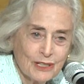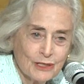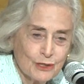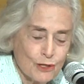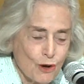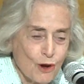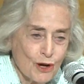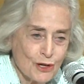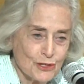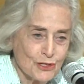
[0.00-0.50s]

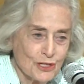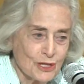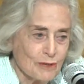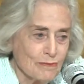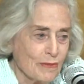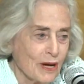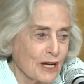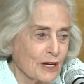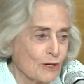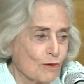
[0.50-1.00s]

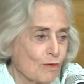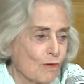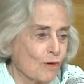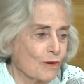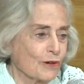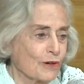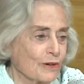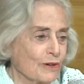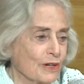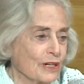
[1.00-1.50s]
tossing my
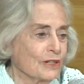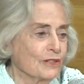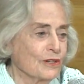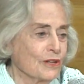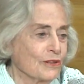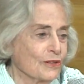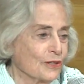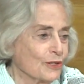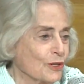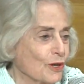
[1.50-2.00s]
quarter
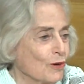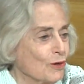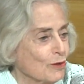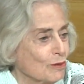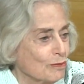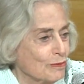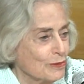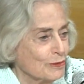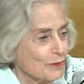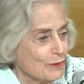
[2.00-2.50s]
into the
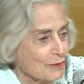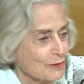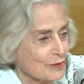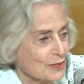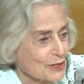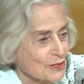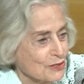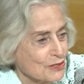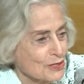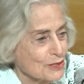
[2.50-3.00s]
toll booth
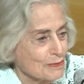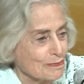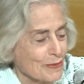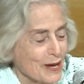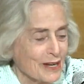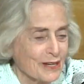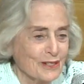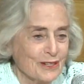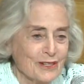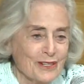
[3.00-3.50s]
at
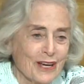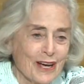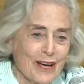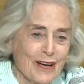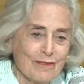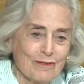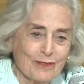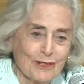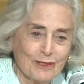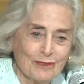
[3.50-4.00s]
Spite and
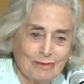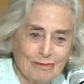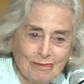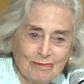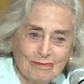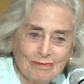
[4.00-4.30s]
Diver